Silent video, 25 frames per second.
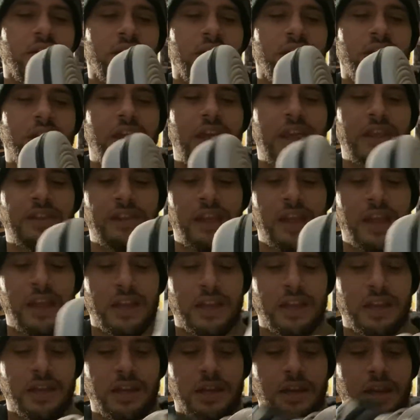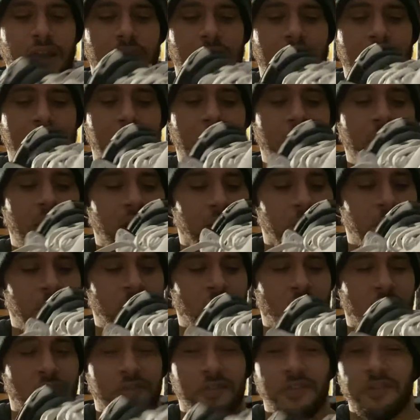And then I made him an
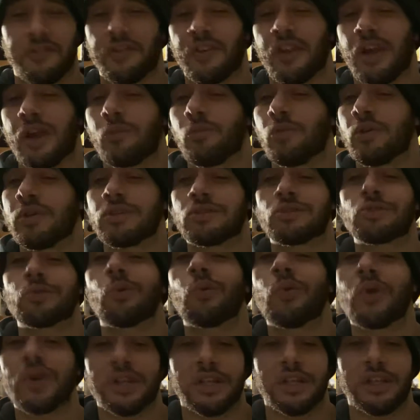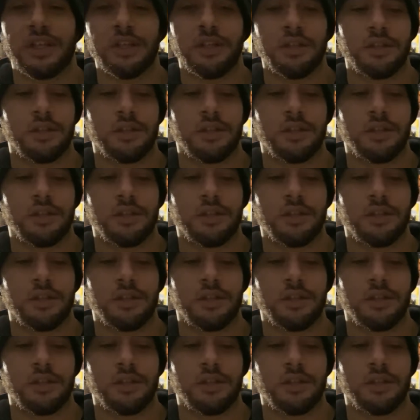offer for like $120.